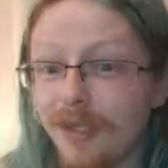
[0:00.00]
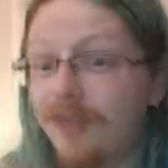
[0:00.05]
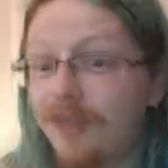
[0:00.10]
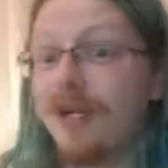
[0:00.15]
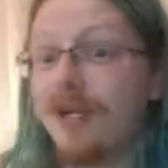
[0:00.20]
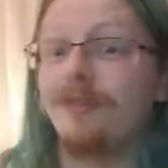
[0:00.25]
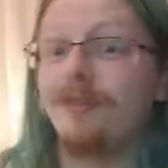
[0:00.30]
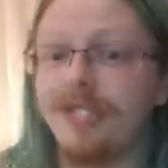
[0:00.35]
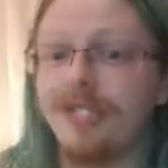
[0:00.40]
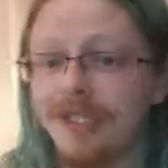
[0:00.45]

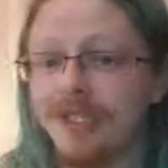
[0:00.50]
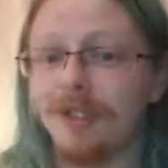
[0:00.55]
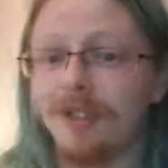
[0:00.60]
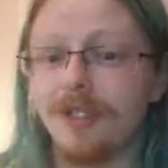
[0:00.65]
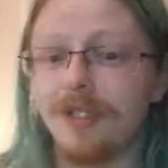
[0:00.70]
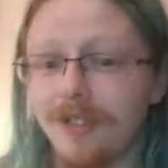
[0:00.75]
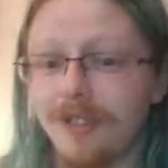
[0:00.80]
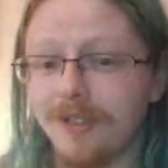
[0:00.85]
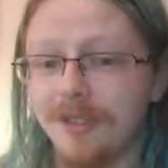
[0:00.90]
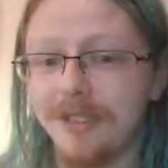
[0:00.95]
threat
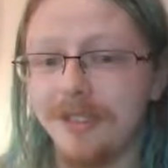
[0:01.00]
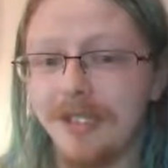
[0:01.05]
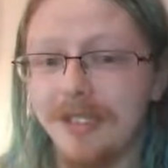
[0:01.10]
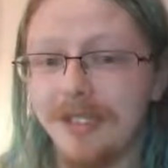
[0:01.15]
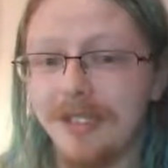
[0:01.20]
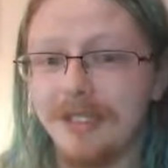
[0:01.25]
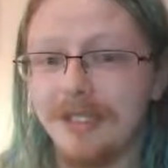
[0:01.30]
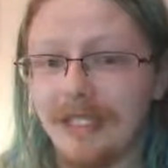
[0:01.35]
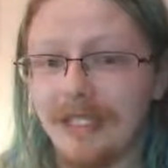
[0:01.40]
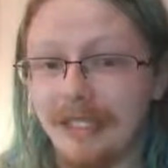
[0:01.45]
researcher does,
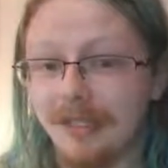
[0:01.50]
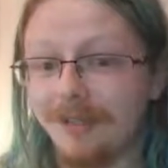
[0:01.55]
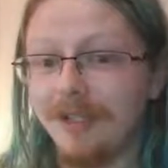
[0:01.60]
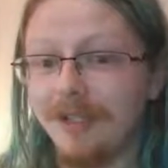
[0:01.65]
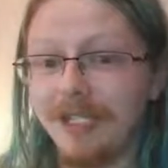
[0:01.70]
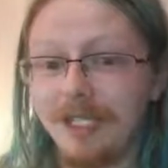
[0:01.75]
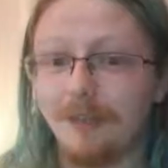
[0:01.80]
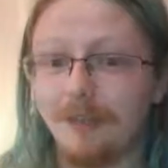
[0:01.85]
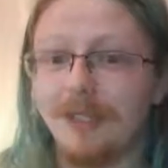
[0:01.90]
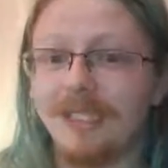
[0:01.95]
and it's a
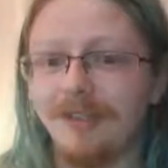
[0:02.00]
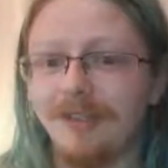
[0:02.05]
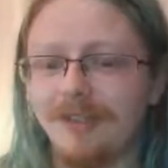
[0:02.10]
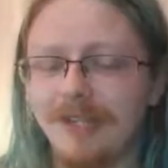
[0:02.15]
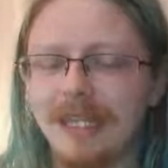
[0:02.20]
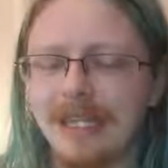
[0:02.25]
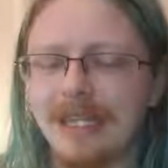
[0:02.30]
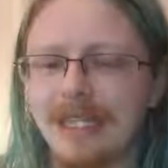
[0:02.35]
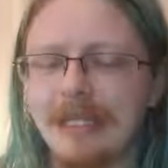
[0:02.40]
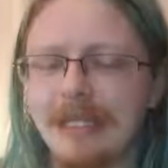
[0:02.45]
very
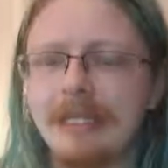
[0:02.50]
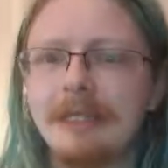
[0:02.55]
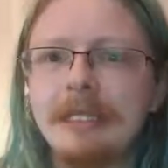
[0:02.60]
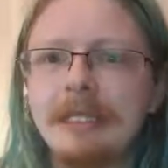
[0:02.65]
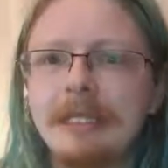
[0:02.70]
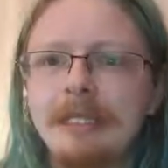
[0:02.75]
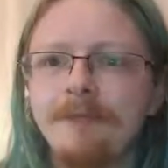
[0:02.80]
specific thing.